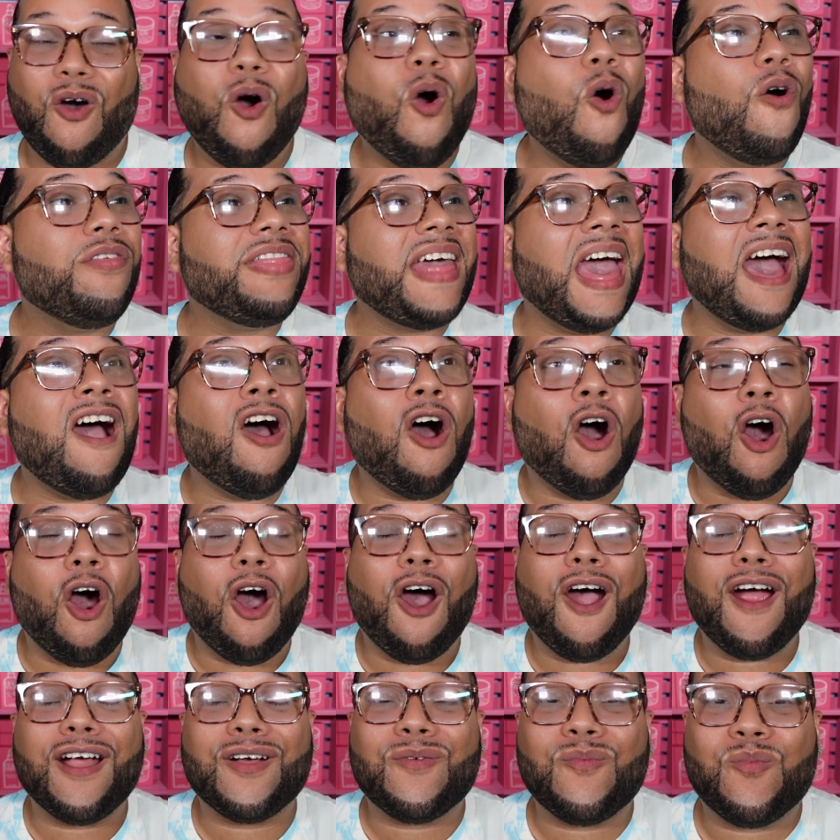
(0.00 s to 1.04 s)
All that
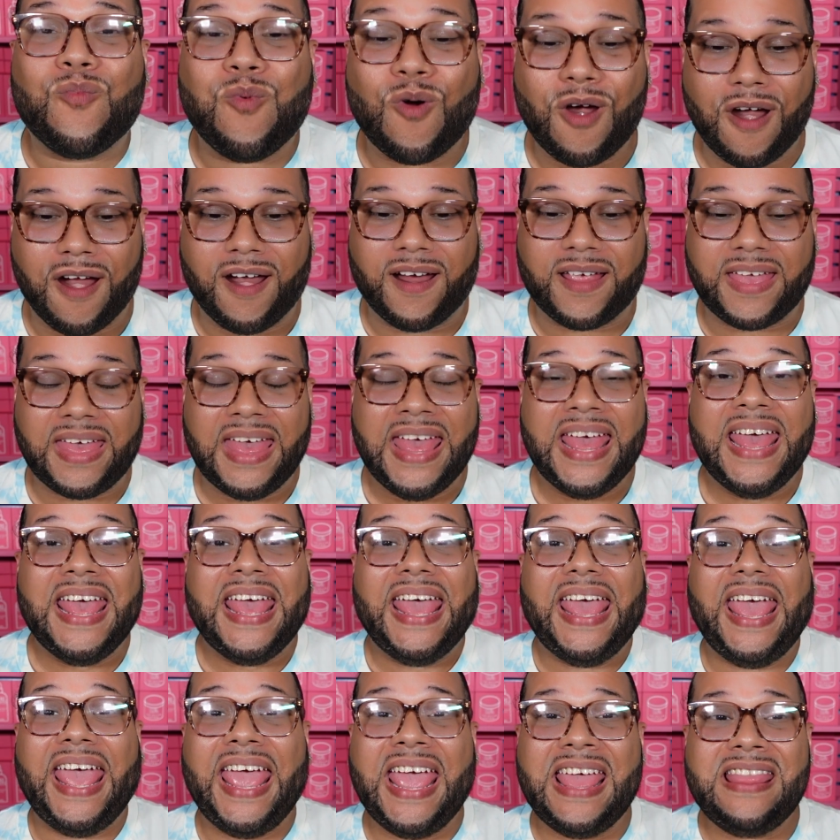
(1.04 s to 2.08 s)
hard work
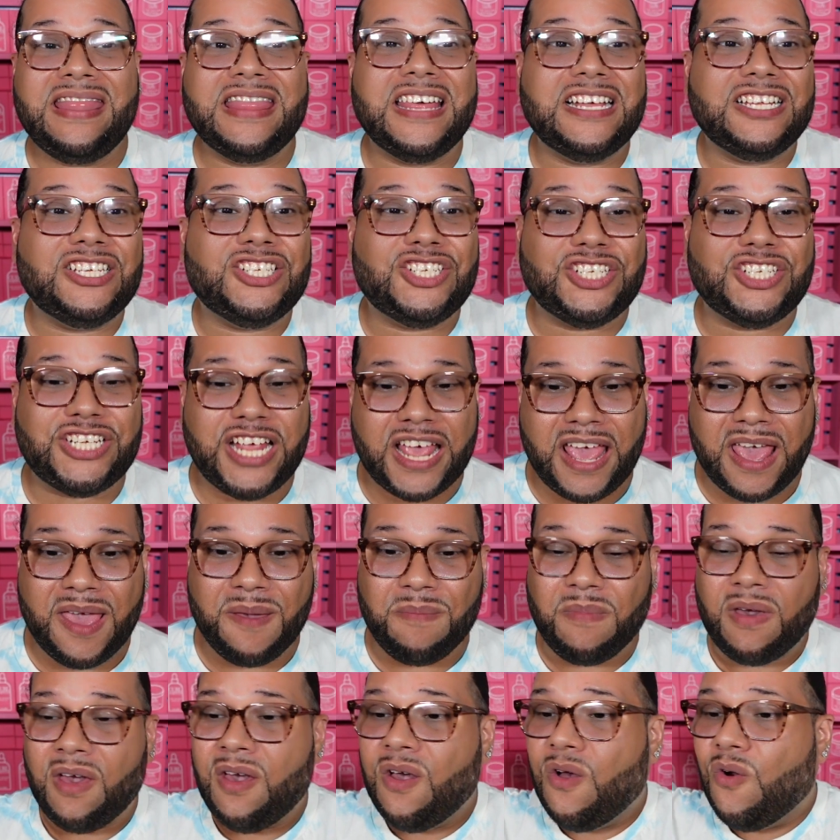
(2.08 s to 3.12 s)
in the
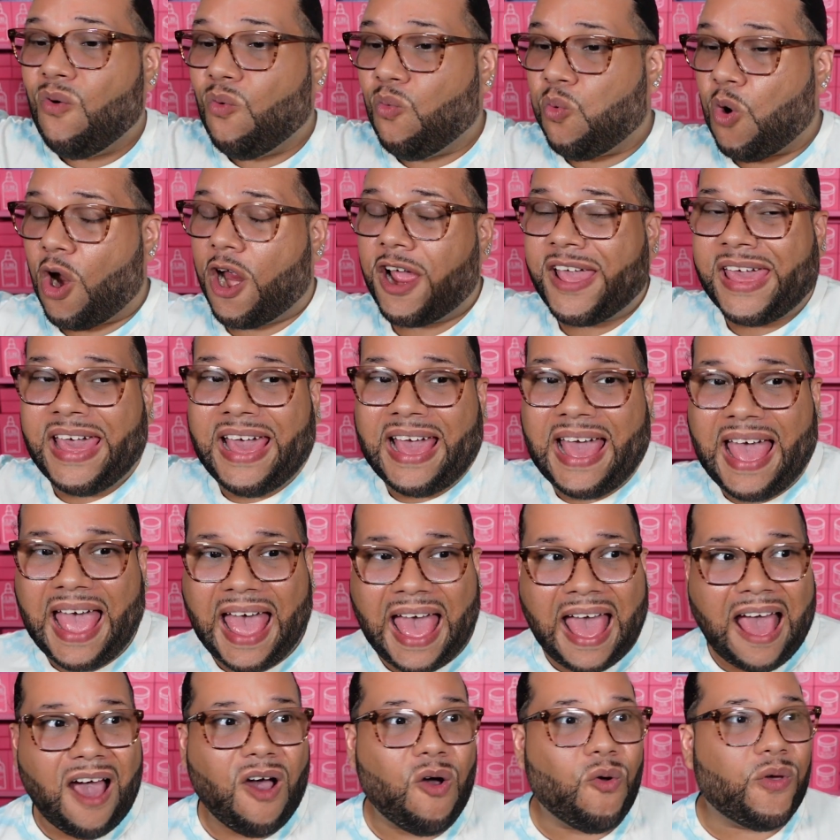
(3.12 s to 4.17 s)
gym, working
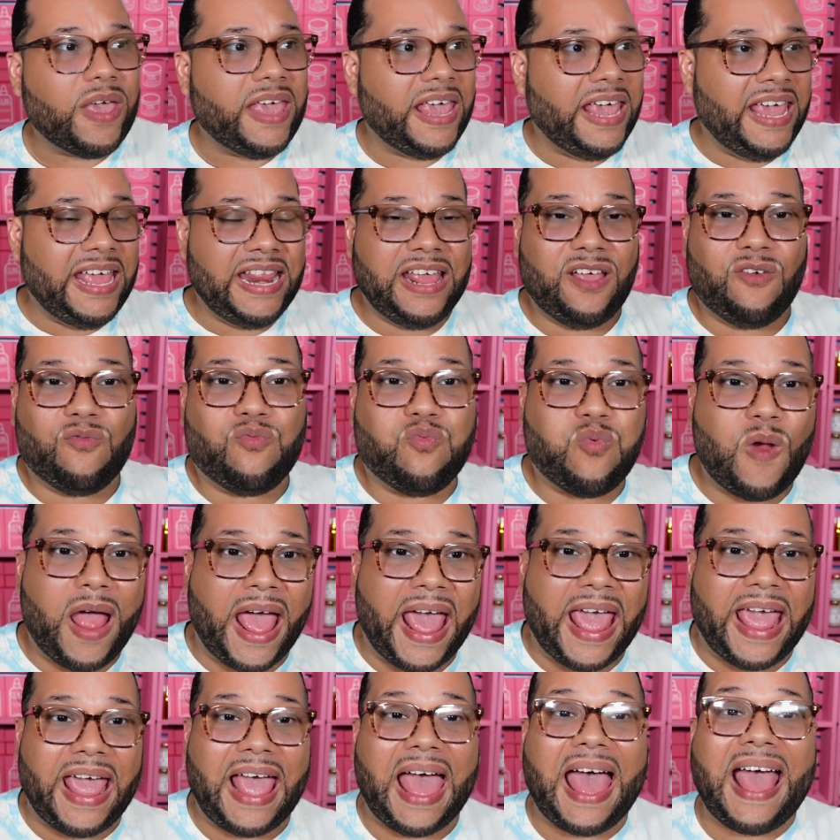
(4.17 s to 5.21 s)
out, eating
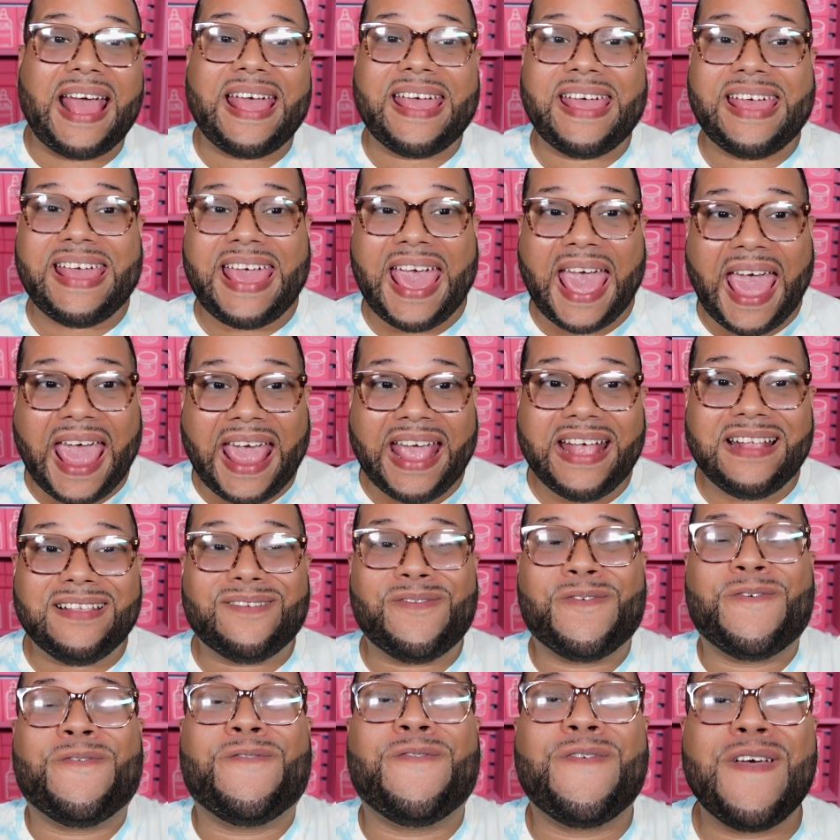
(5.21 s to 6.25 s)
right, I gained
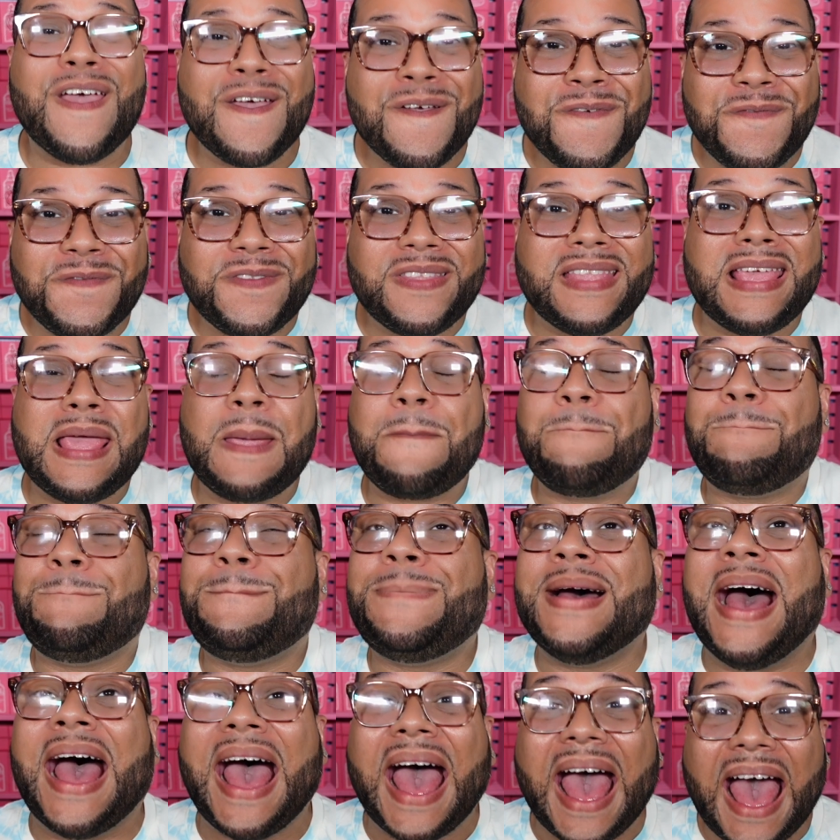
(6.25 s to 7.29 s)
50
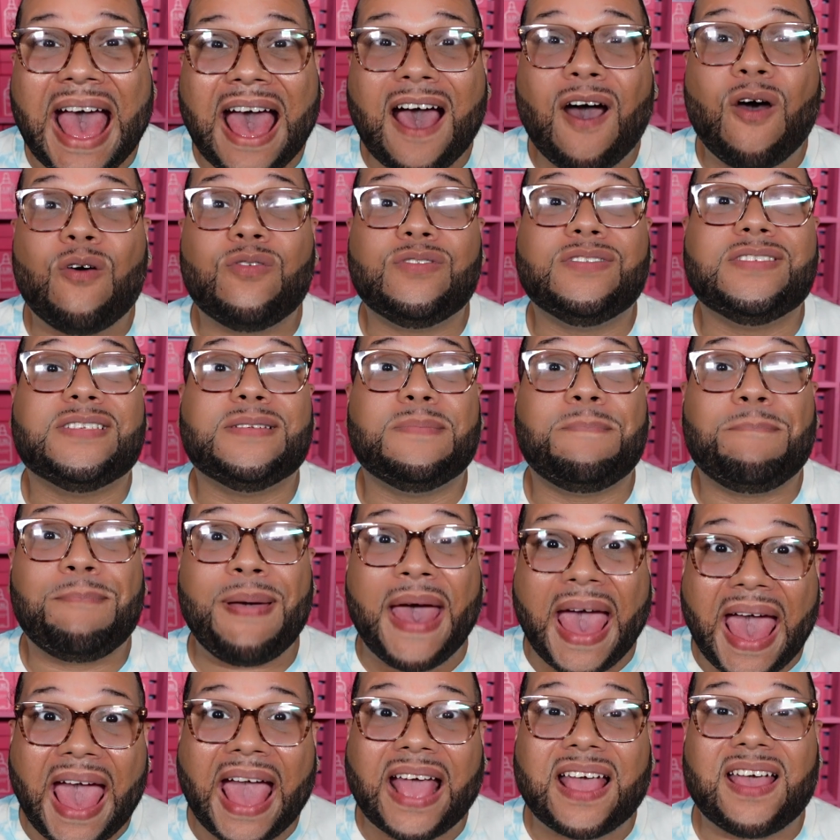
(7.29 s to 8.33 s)
pounds
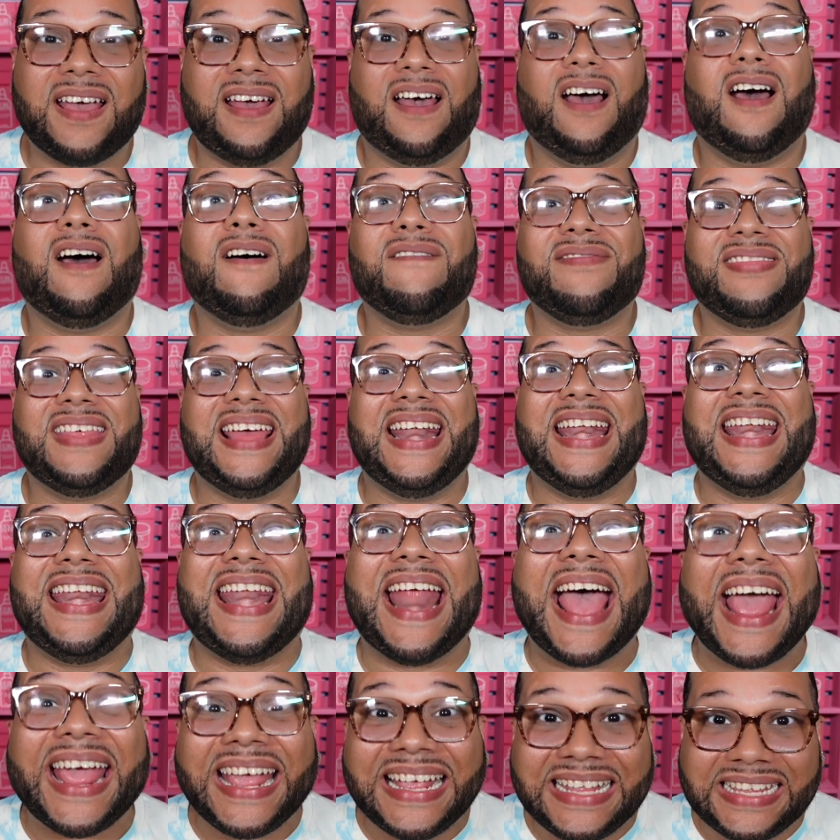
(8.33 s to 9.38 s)
back of the
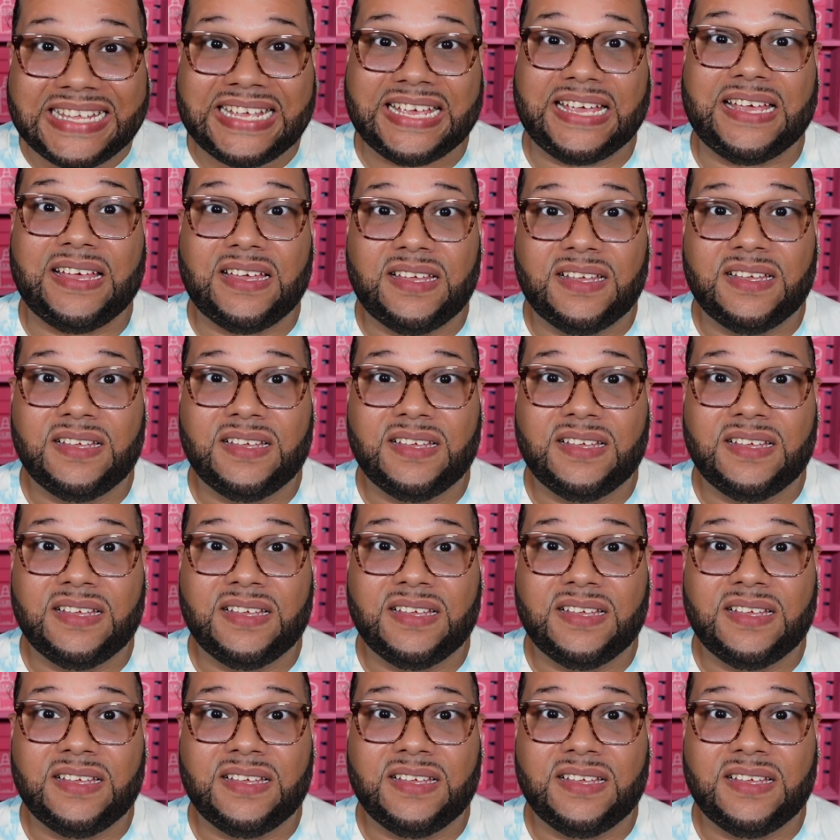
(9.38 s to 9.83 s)
90.